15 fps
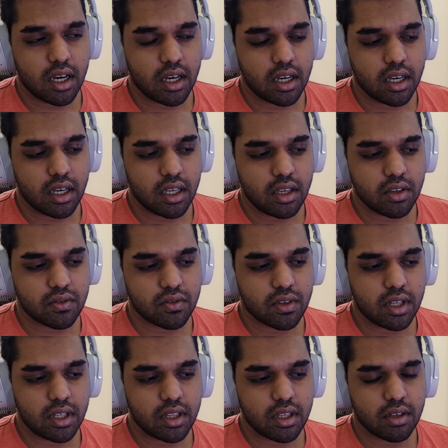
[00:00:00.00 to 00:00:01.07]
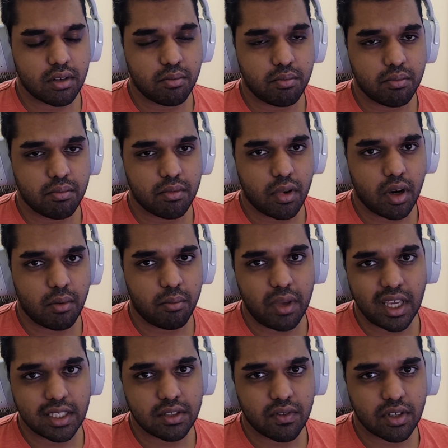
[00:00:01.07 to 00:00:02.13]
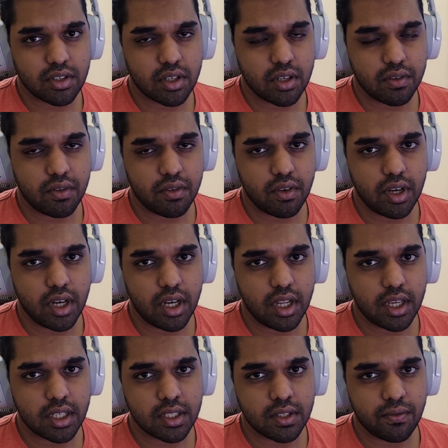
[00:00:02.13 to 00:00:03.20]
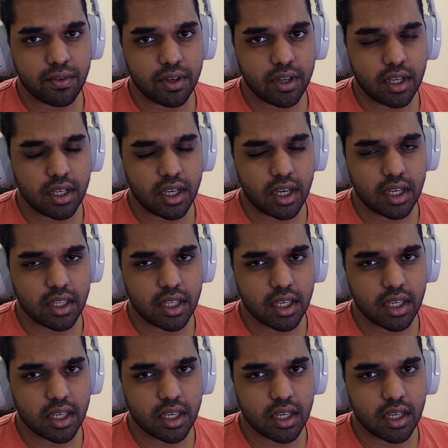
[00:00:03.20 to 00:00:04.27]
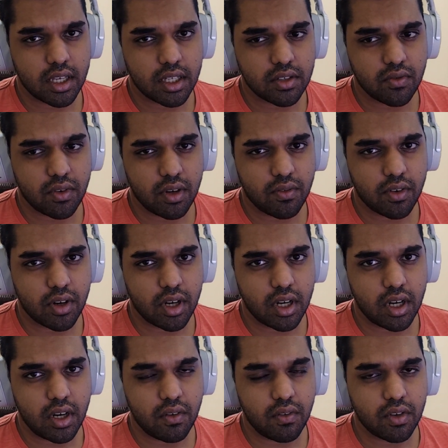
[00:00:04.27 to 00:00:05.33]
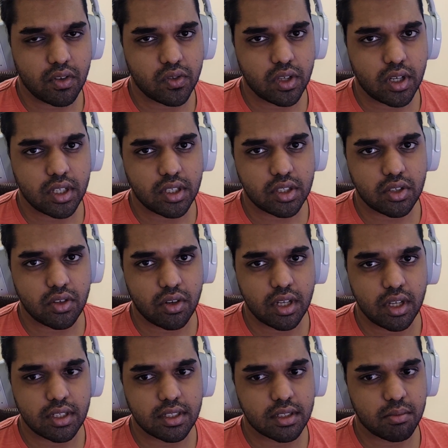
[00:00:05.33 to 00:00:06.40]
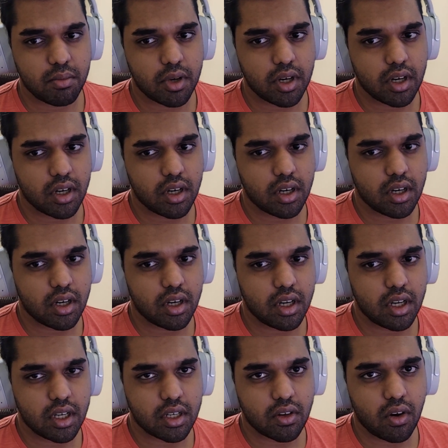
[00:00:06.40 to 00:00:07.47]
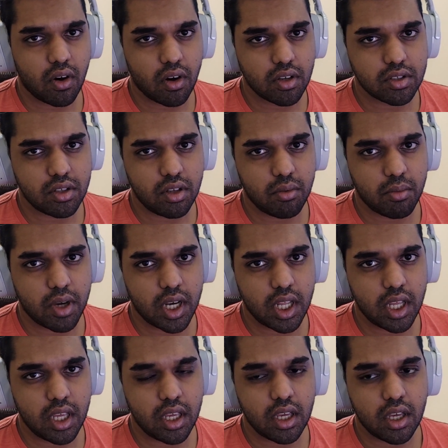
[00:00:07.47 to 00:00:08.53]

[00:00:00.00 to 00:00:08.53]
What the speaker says: usually the base version of Unity is free. I think it's free for individual and students, but it costs you money